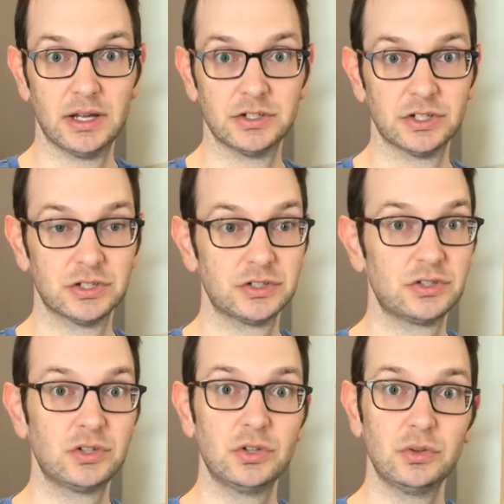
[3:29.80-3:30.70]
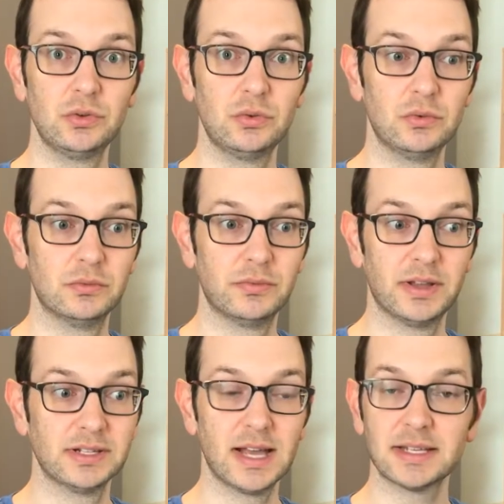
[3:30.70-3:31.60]
just 2
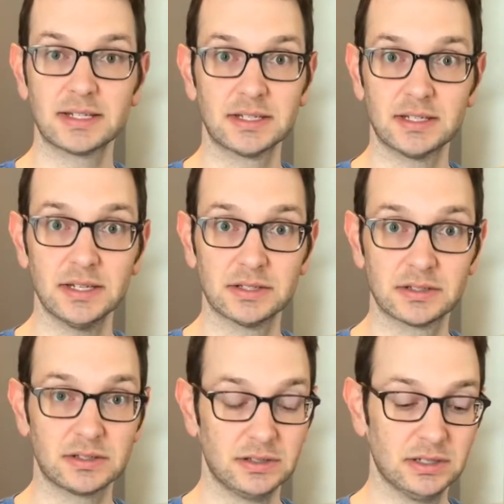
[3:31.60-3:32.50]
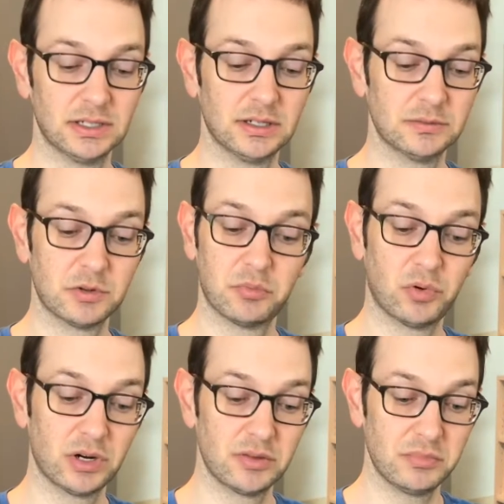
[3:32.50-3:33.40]
fantastic assists. De
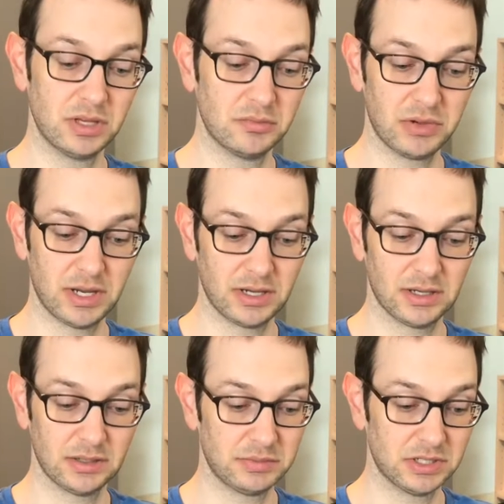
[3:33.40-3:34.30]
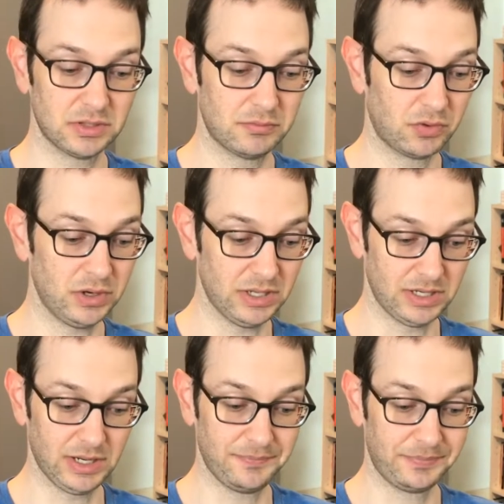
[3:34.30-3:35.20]
Bruyne being De Bruyne
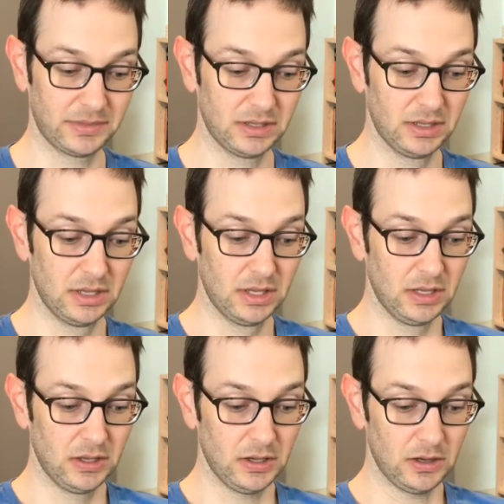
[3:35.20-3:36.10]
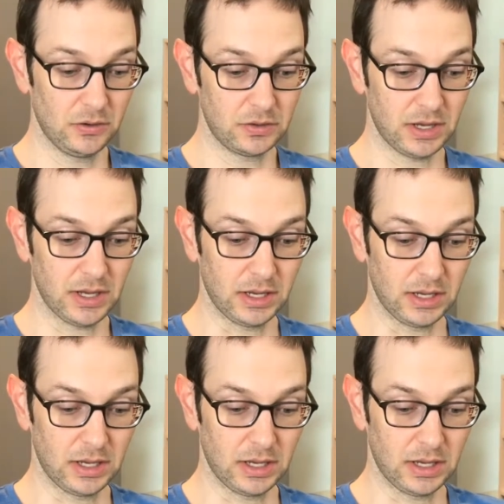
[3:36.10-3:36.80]
again. Okay.